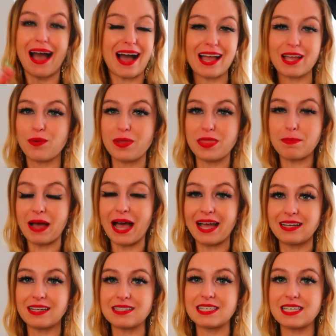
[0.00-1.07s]
I go in the
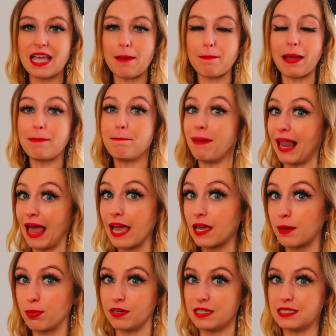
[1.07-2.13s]
bag to get my
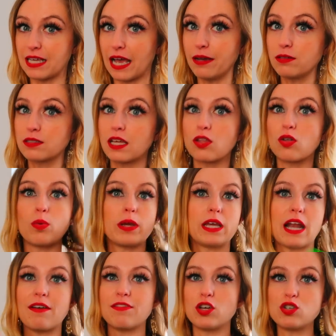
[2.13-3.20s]
blackberries out because I thought we
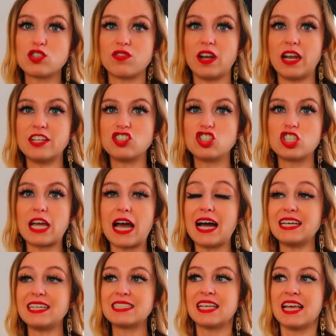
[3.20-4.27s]
could have those for lunch.
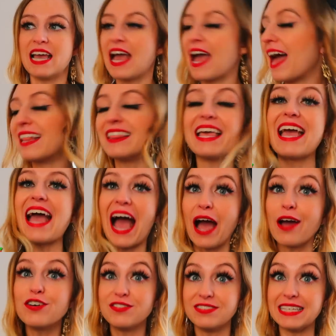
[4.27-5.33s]
Guys, they're
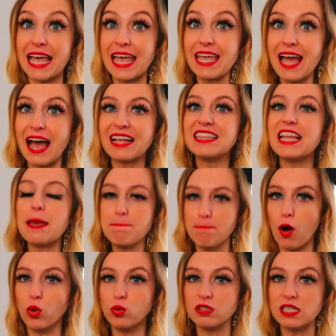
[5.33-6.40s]
out of date and they're
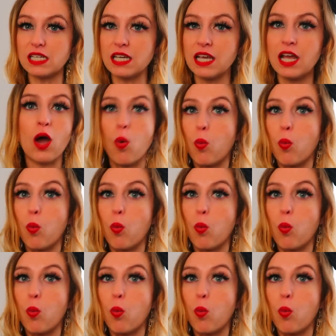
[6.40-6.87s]
mouldy.